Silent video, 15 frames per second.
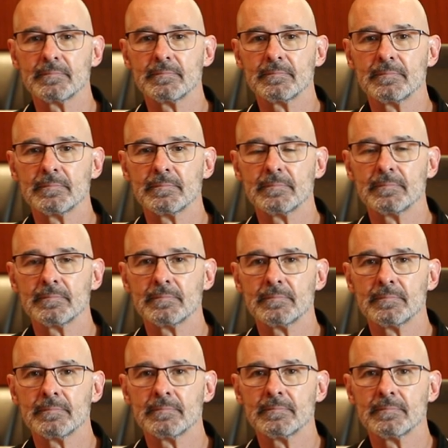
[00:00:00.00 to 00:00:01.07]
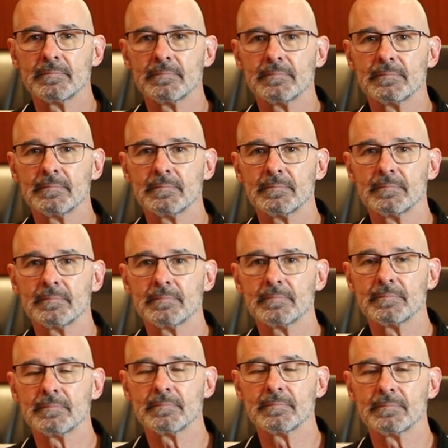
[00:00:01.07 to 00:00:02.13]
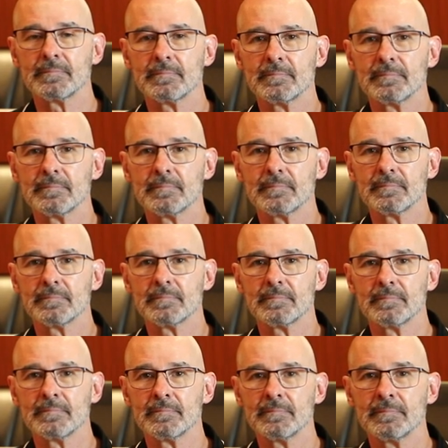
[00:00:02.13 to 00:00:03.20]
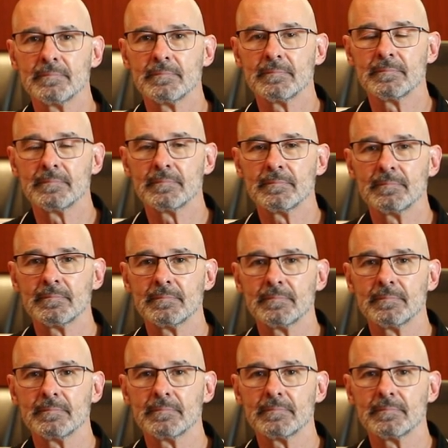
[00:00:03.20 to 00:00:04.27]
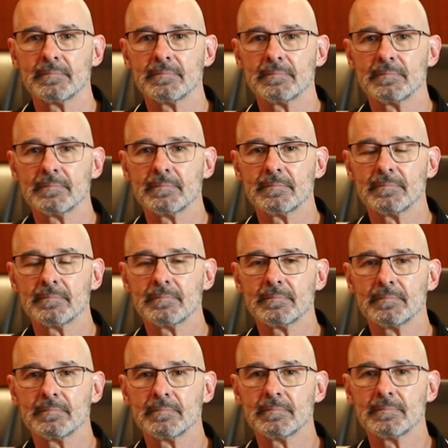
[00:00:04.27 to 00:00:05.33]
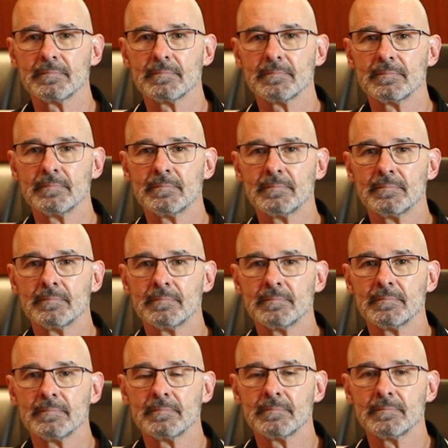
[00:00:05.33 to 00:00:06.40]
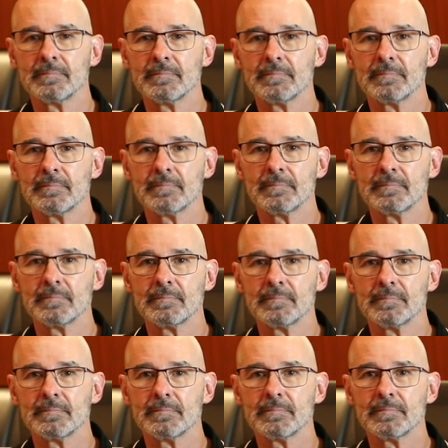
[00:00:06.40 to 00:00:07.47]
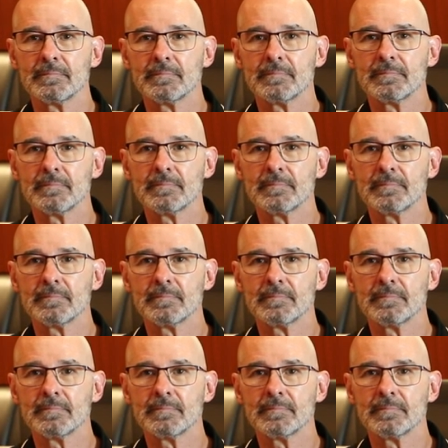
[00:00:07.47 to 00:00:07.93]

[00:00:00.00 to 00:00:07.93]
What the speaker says: The person shown says nothing.